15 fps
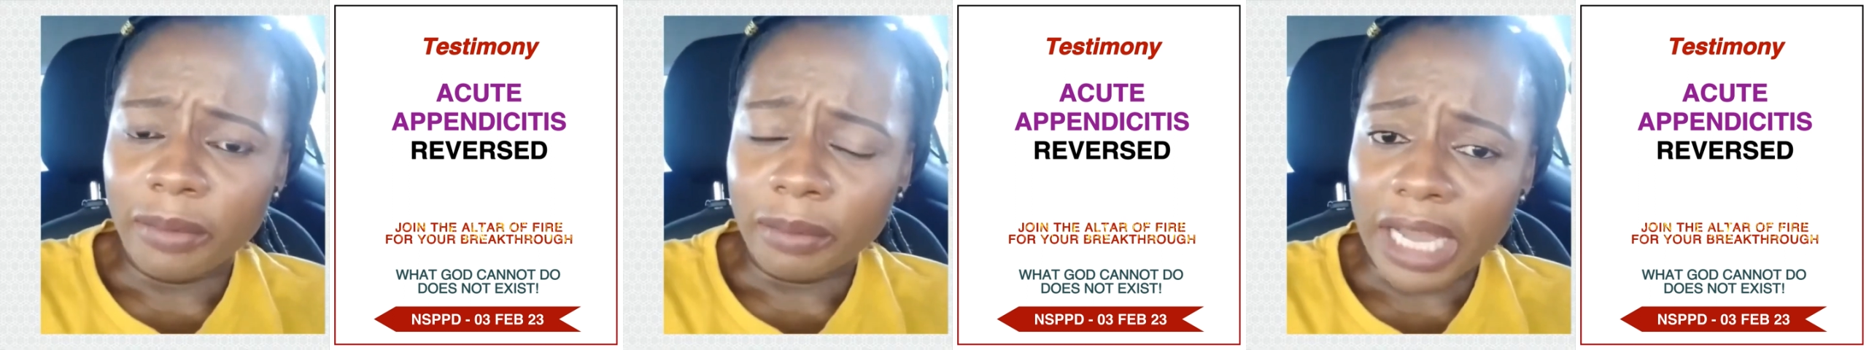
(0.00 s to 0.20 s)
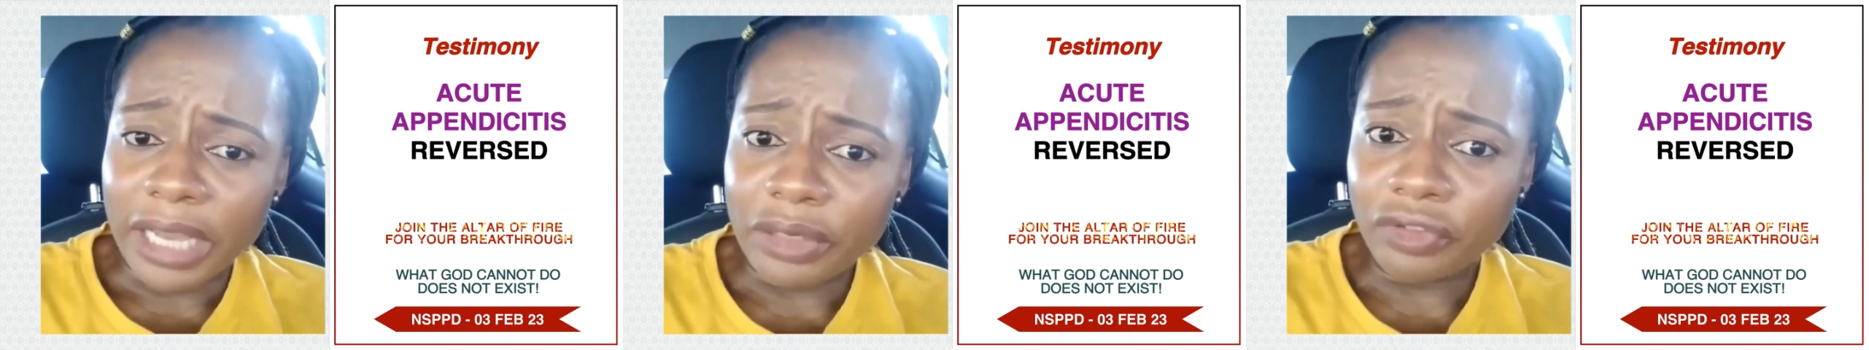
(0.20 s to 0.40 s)

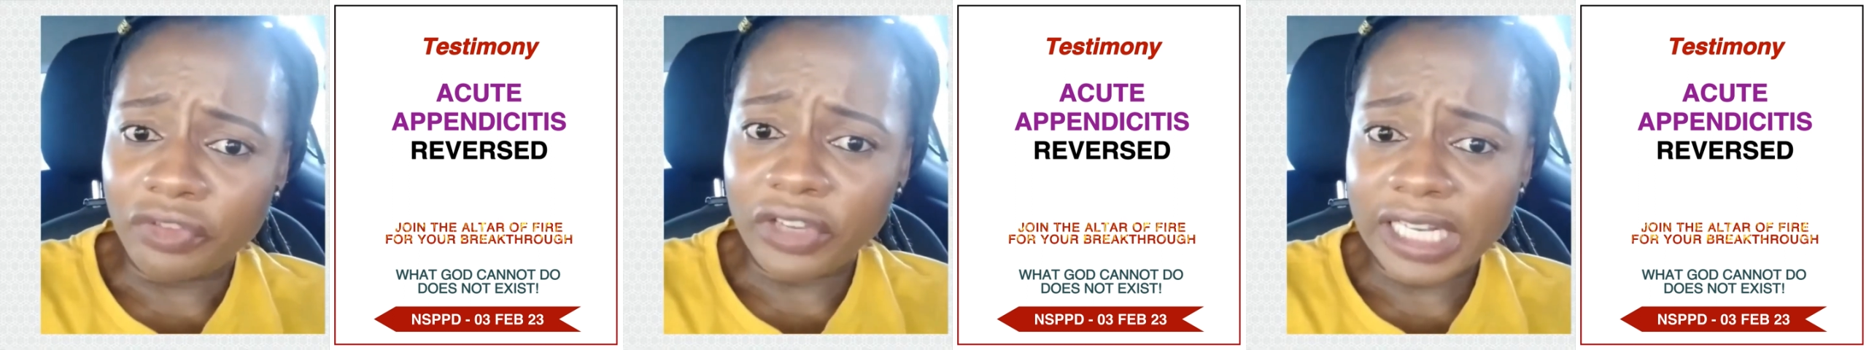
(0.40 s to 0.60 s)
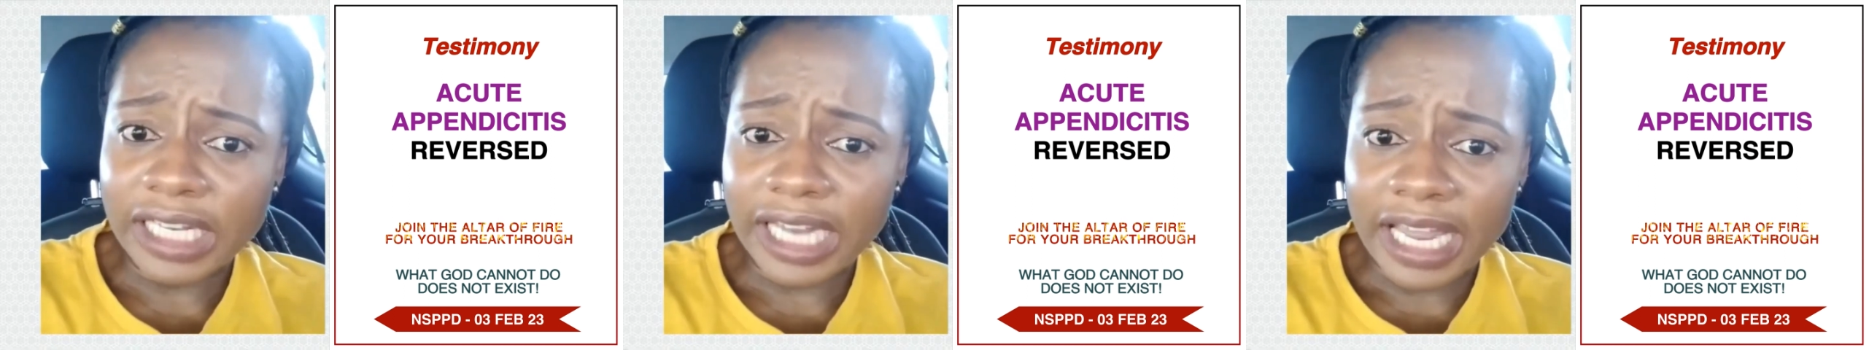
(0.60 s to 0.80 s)
are you
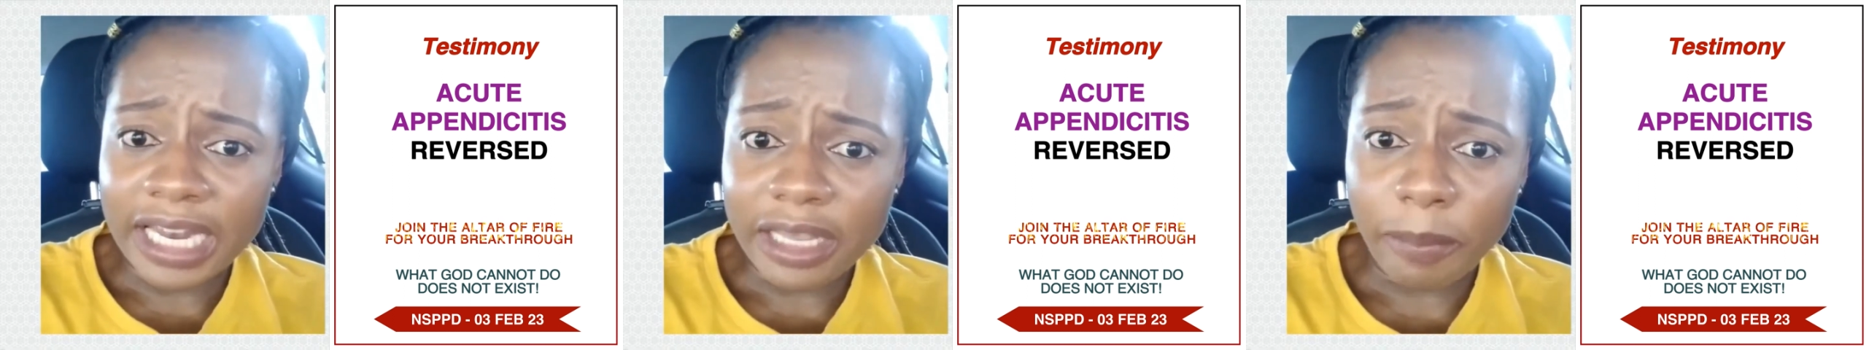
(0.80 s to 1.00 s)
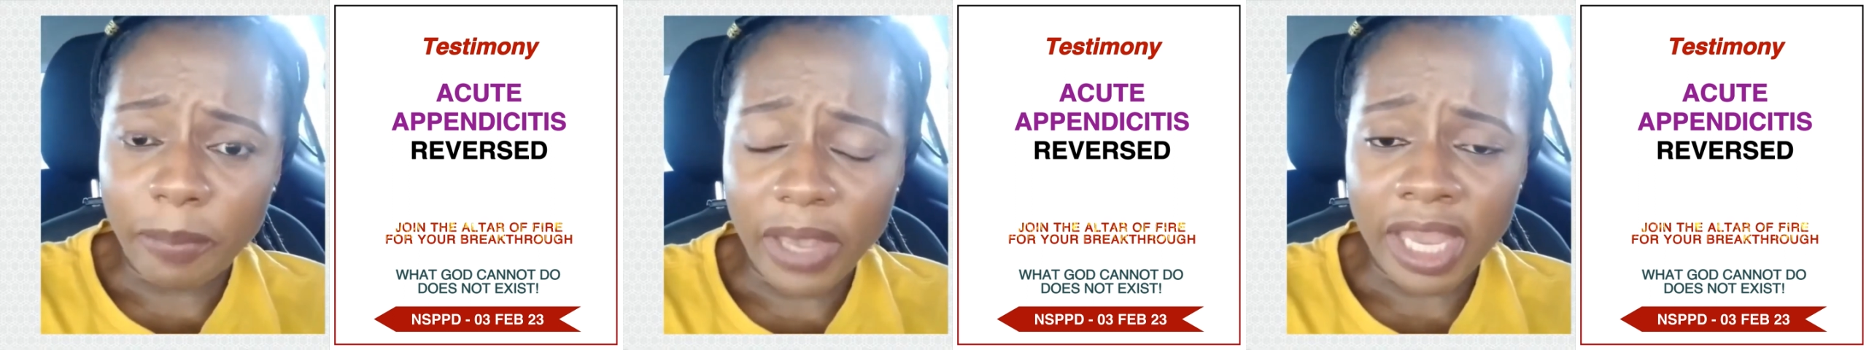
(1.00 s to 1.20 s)
feeling
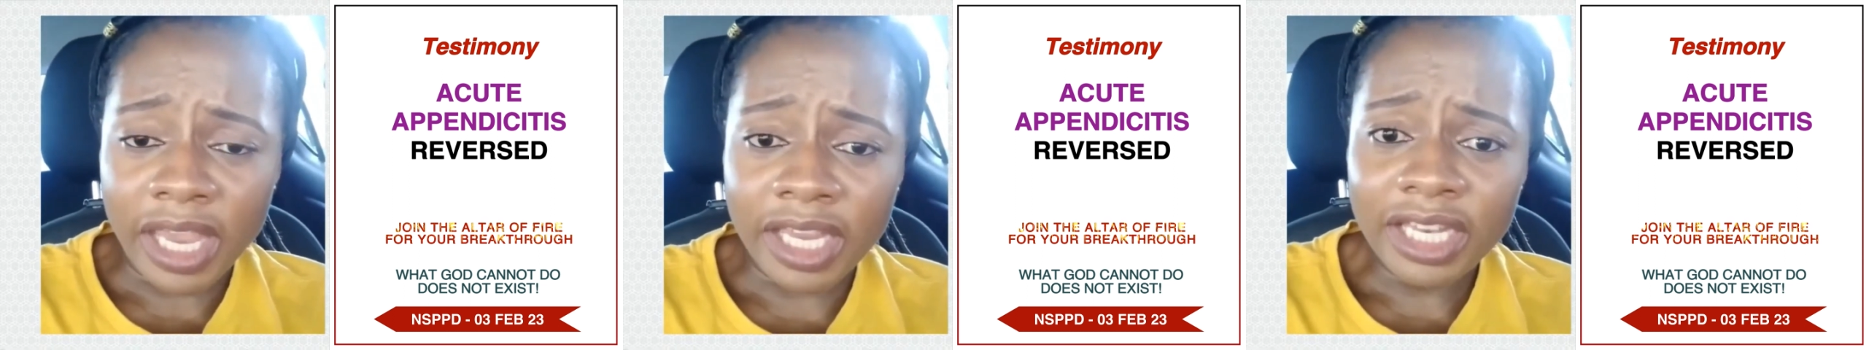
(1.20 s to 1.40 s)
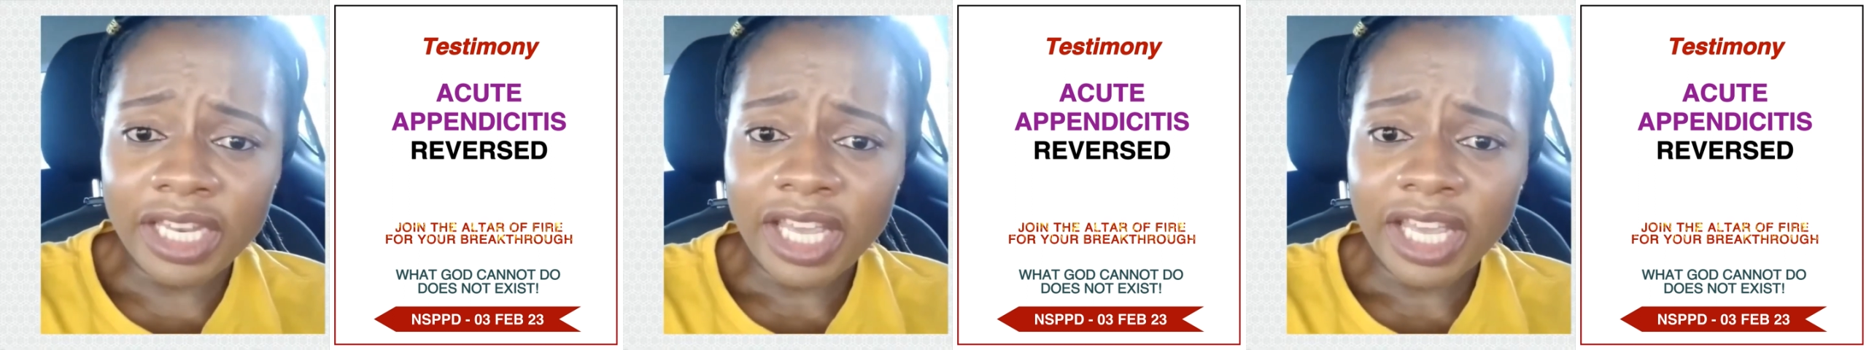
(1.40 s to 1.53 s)
any pain?